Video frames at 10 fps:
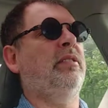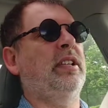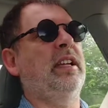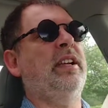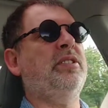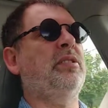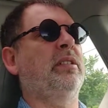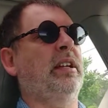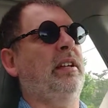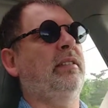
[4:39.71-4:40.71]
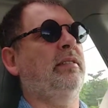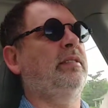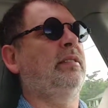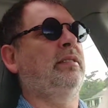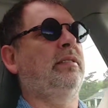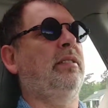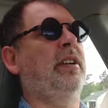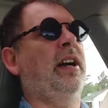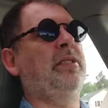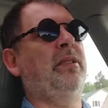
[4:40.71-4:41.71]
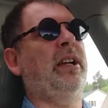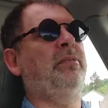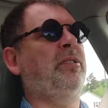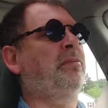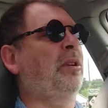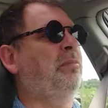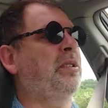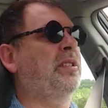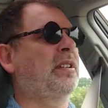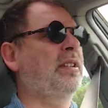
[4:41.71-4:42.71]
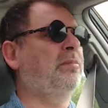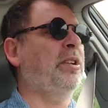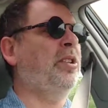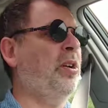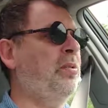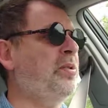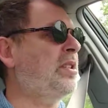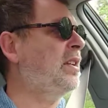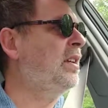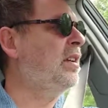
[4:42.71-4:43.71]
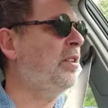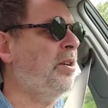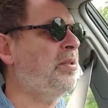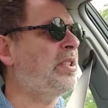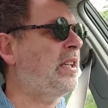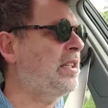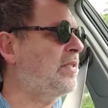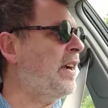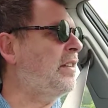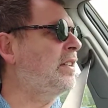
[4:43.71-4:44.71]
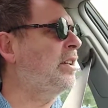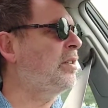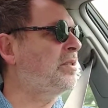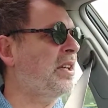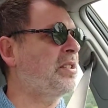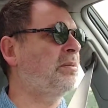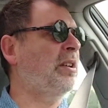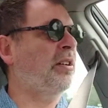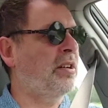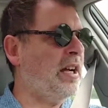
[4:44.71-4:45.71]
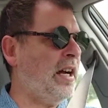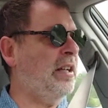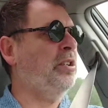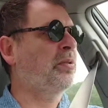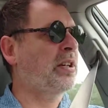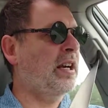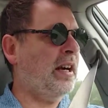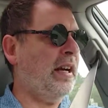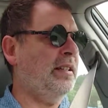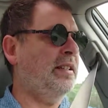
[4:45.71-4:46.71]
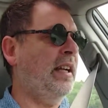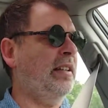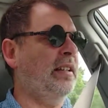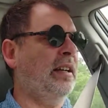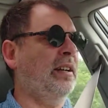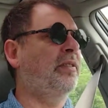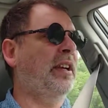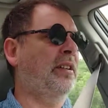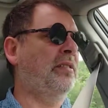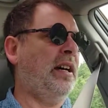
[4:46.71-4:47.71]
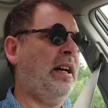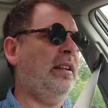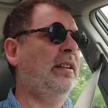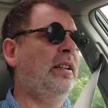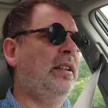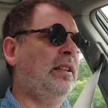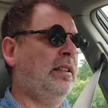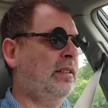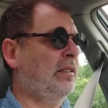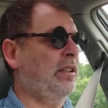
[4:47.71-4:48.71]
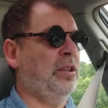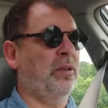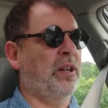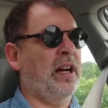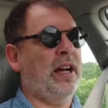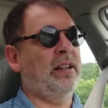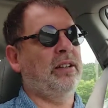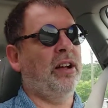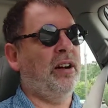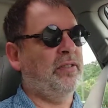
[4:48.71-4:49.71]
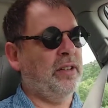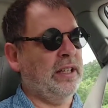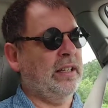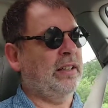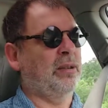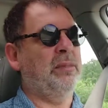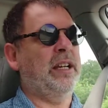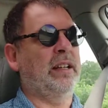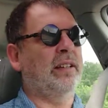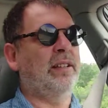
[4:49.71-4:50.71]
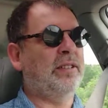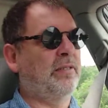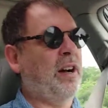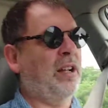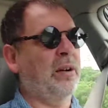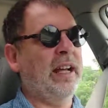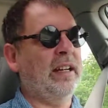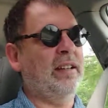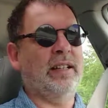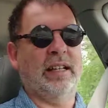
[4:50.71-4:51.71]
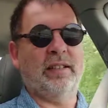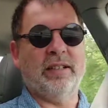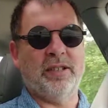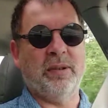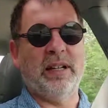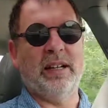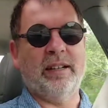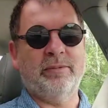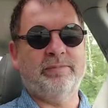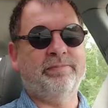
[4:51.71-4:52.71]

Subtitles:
the history of God's redemptive purposes. But those things found in the Old Testament are not your guide to daily life. You are not lawfully committed to follow anything that's written there.